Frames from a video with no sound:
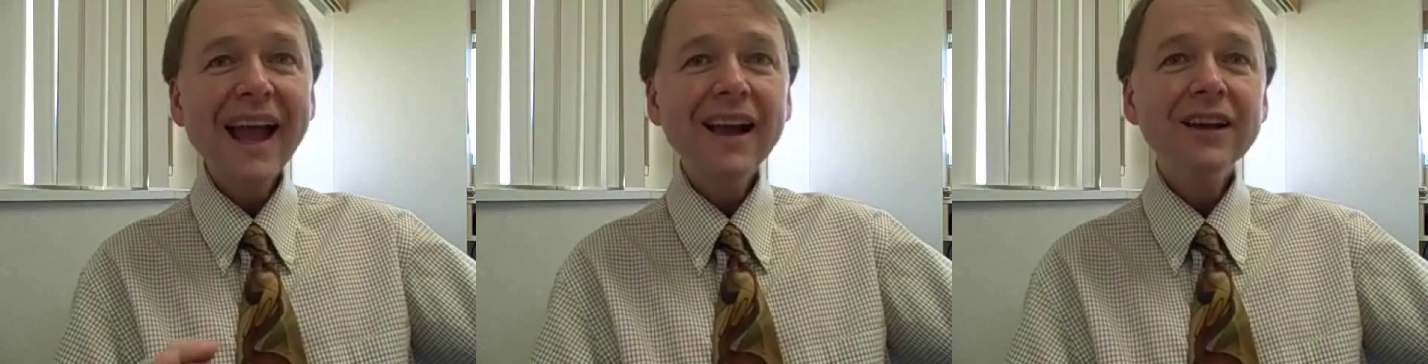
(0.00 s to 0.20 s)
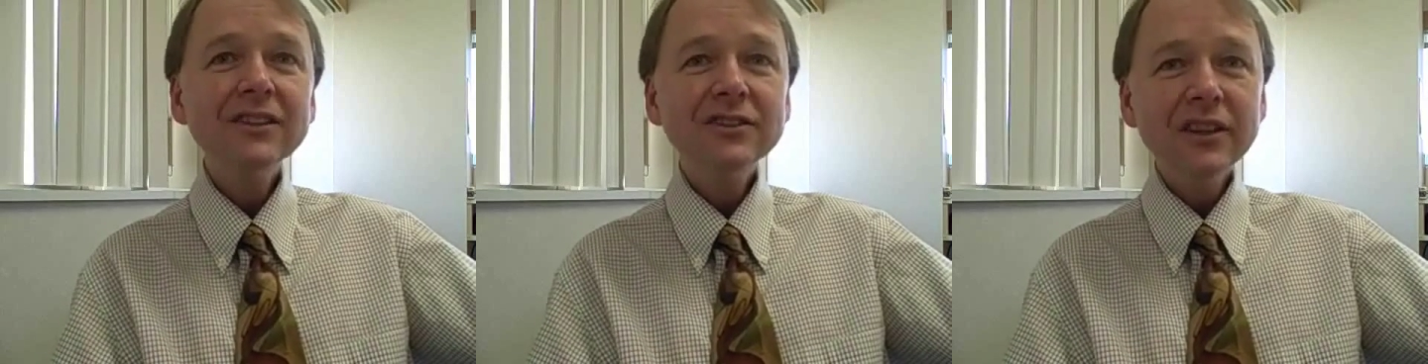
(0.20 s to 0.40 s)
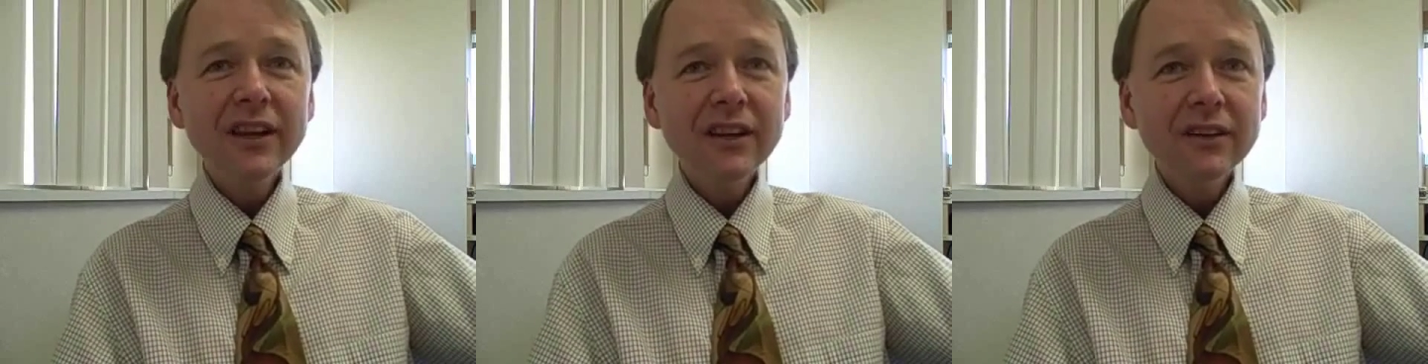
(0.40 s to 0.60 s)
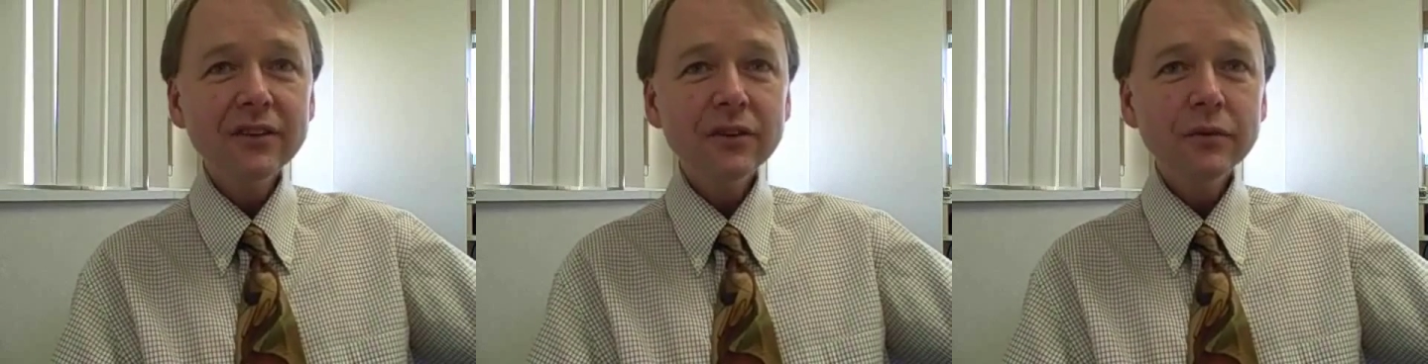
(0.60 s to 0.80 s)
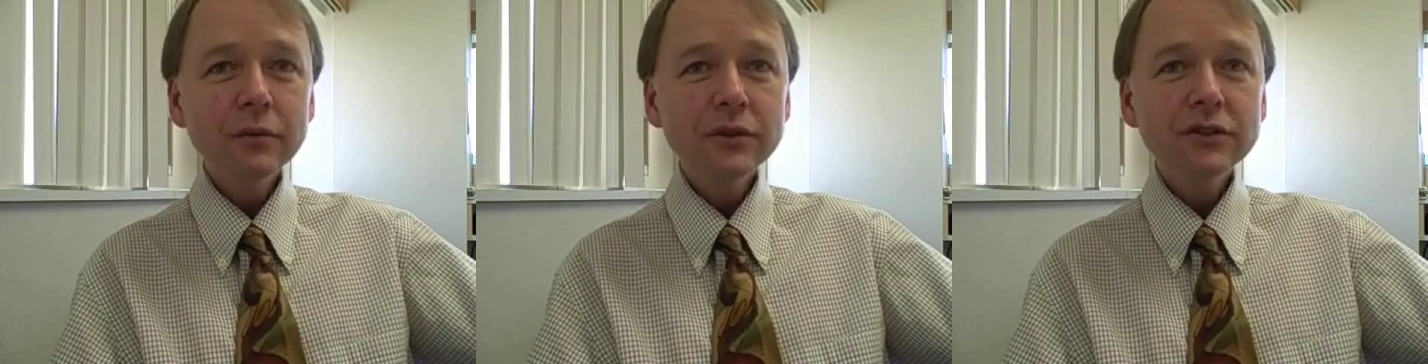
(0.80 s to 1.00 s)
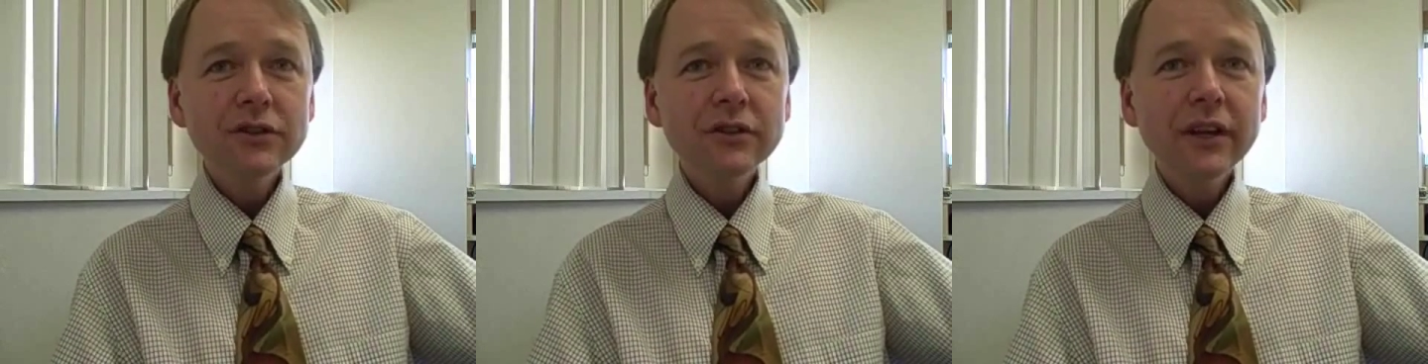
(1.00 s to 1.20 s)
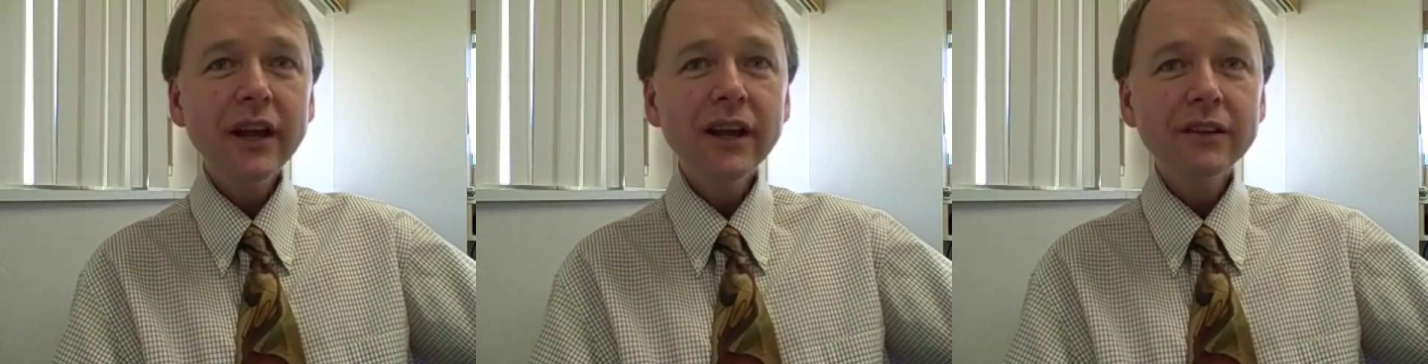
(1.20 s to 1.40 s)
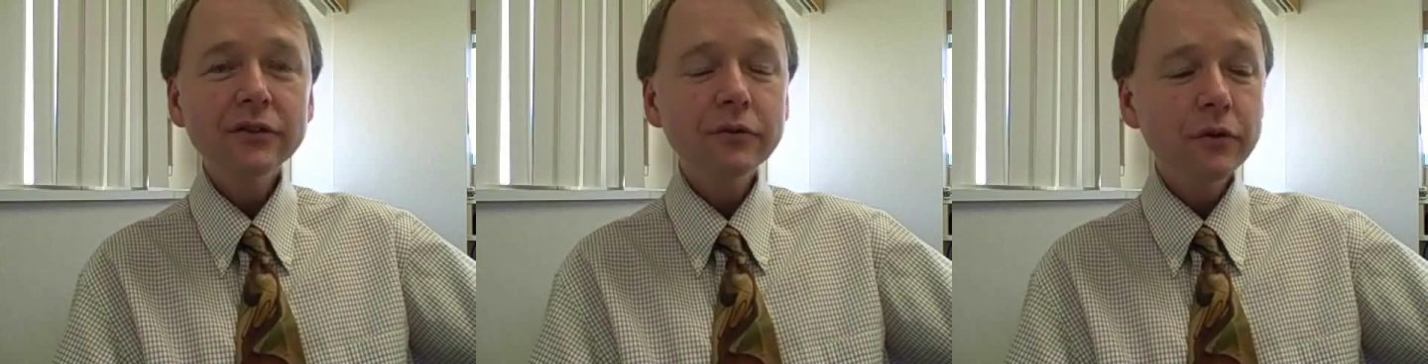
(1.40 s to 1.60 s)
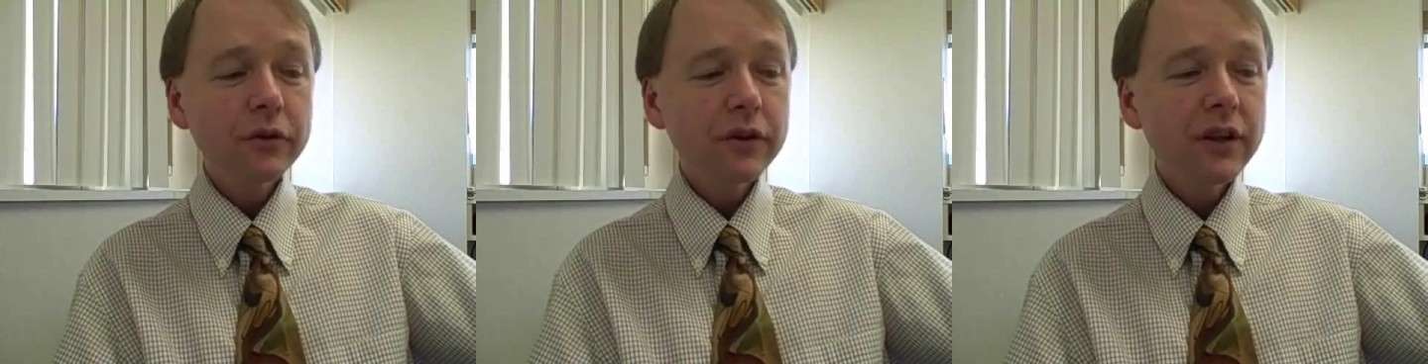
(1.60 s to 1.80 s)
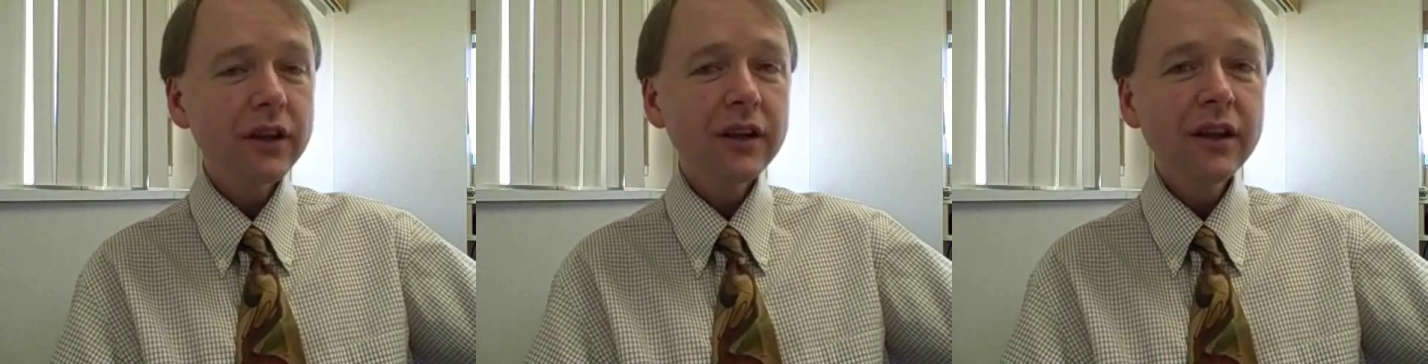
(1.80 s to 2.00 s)
ACCENT, which stands
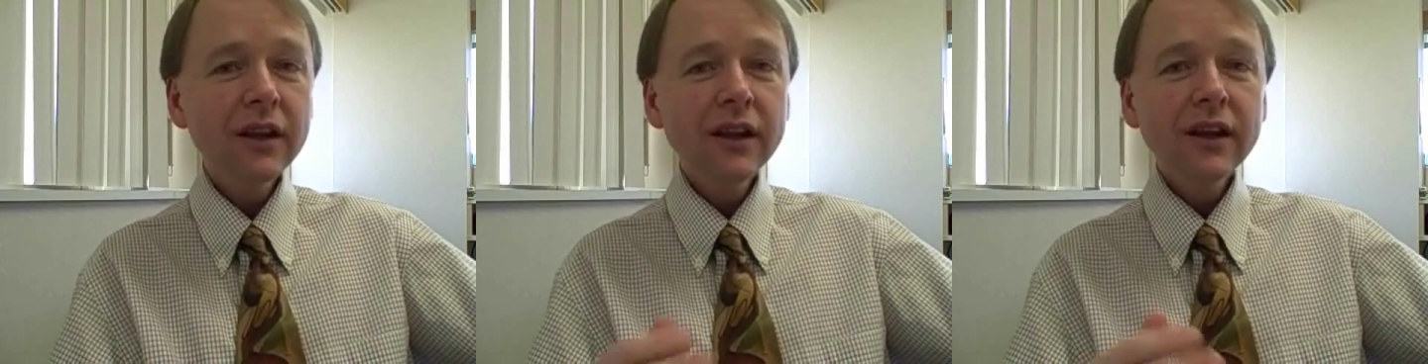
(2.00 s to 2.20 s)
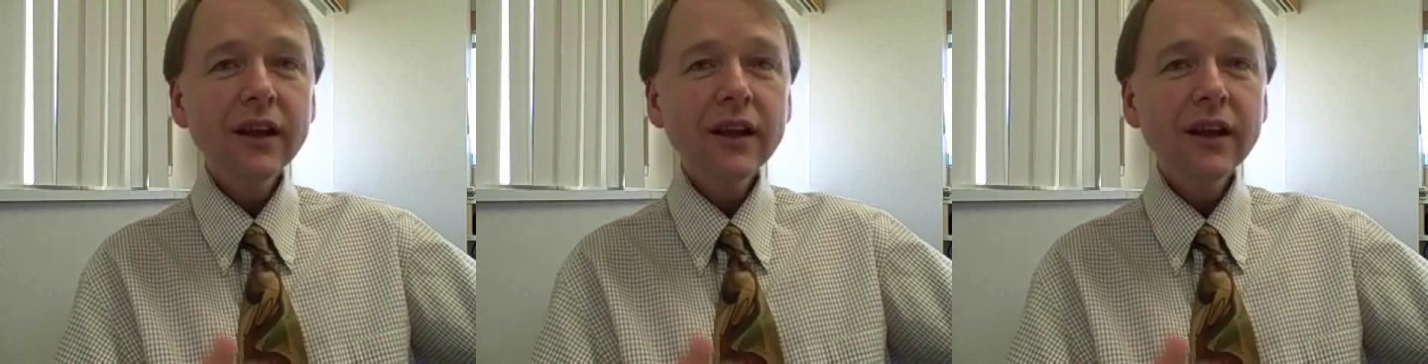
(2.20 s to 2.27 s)
for the